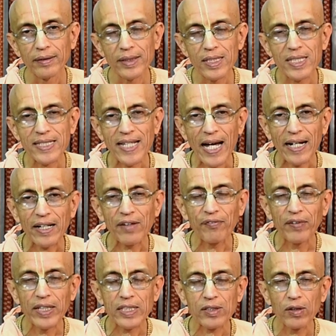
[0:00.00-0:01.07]
the
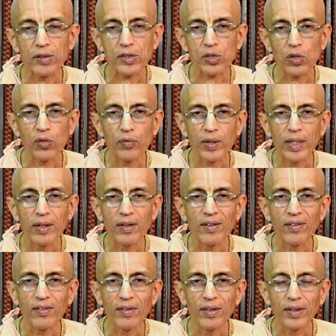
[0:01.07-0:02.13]
sacrifice also will
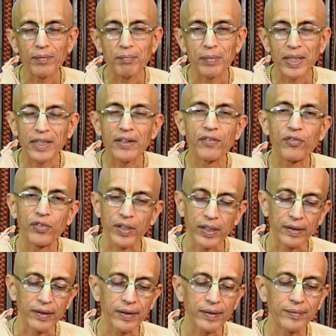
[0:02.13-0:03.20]
be
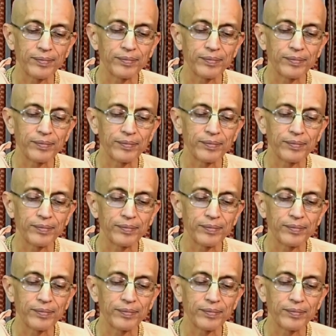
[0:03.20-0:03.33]
different.